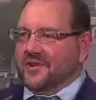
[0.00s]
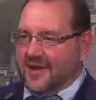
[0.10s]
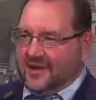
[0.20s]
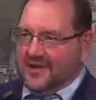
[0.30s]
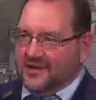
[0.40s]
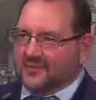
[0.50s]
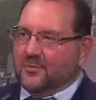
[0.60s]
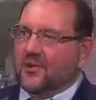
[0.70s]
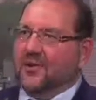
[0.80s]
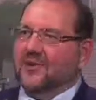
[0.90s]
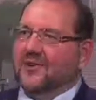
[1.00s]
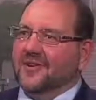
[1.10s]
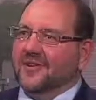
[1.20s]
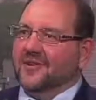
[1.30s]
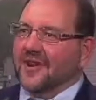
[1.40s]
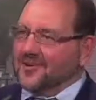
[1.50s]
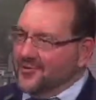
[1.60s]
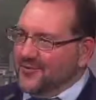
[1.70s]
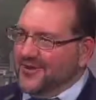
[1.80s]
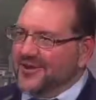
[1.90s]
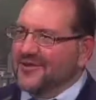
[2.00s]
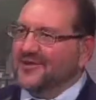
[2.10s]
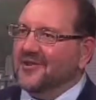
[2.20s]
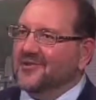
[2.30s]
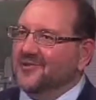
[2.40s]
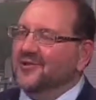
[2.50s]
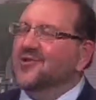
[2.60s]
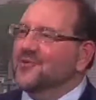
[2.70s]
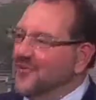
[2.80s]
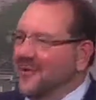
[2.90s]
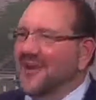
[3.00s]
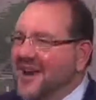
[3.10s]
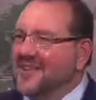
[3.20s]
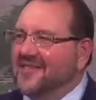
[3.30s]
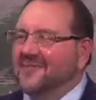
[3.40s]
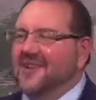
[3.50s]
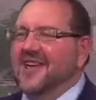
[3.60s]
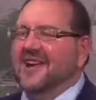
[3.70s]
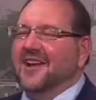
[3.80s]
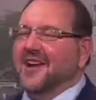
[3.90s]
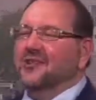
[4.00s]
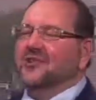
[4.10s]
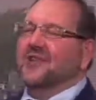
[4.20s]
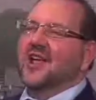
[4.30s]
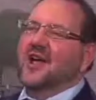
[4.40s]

at East Park, and you were there in June when we had the rededication.